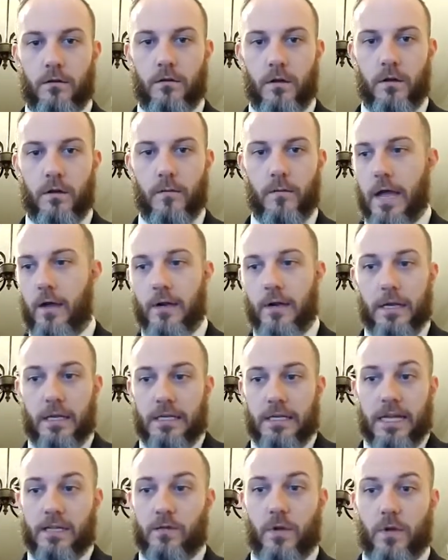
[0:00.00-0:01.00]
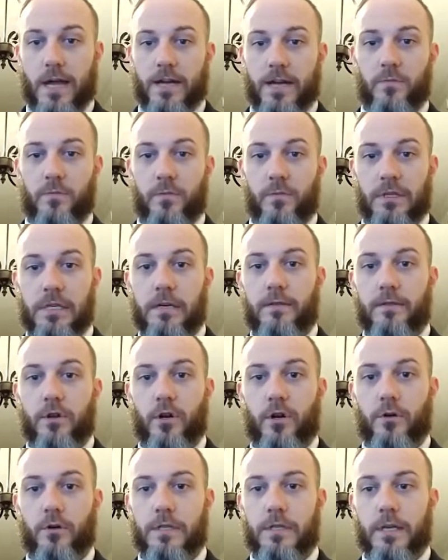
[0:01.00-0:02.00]
I mean, because that's what I just believed,
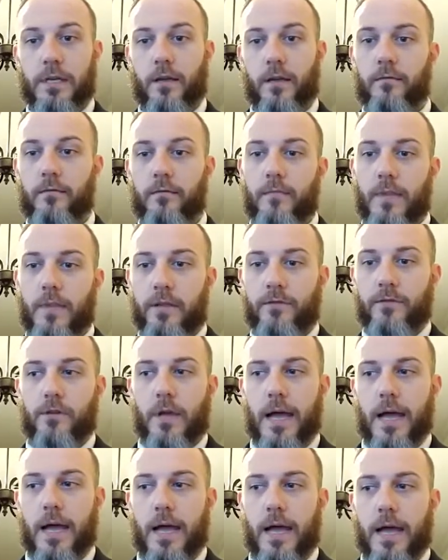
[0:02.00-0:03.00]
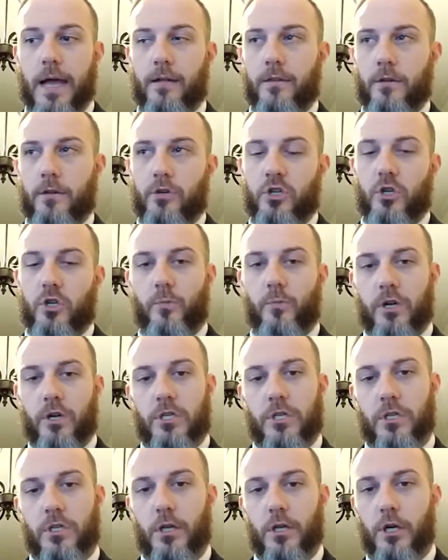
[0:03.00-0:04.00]
it's like, there's so
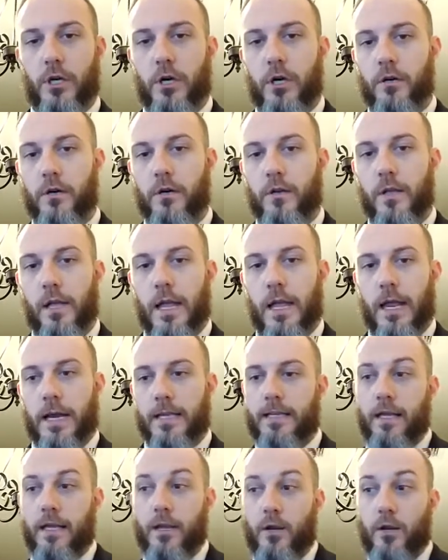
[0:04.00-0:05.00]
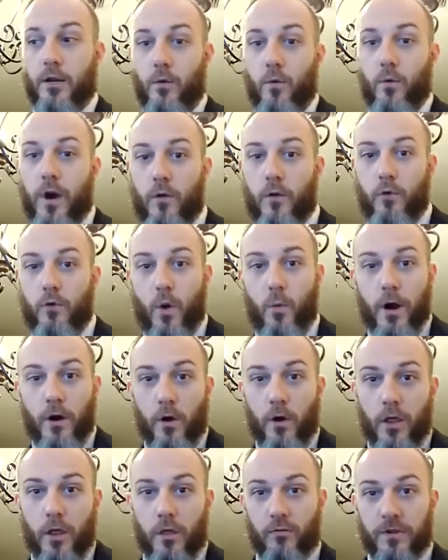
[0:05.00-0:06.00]
much to learn. And it's like, where do
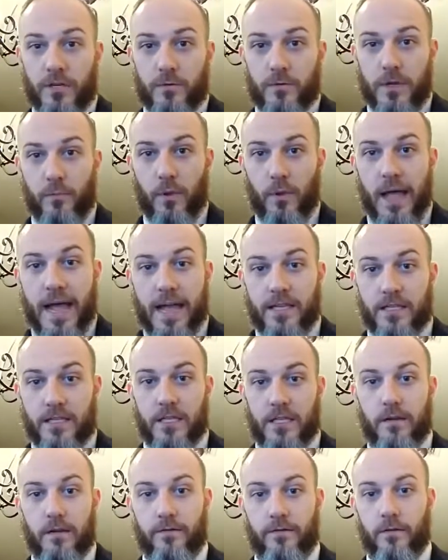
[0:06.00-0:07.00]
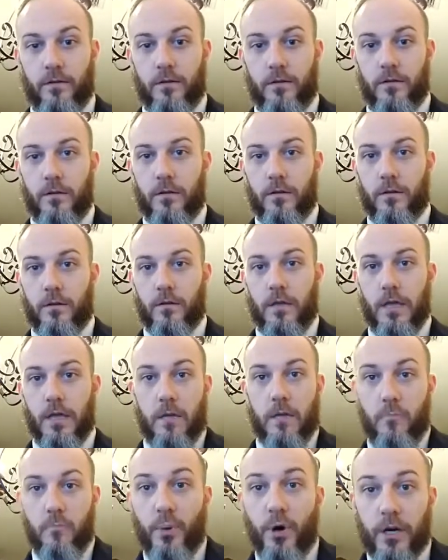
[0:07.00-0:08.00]
all the rich people hide stuff?
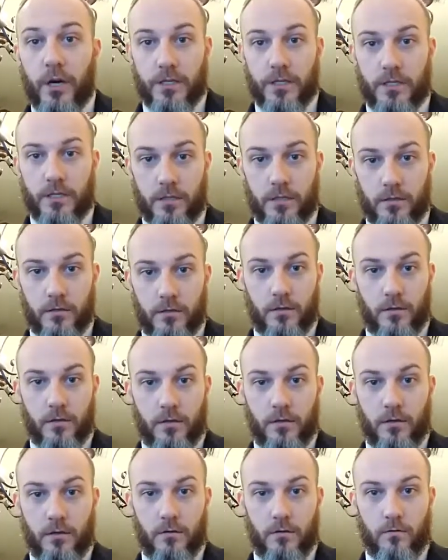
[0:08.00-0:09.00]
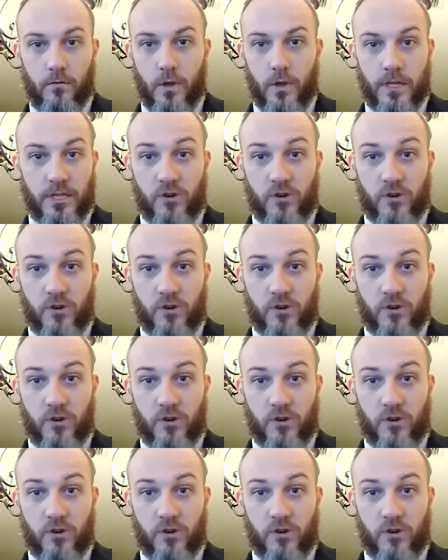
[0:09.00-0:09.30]
In books. It's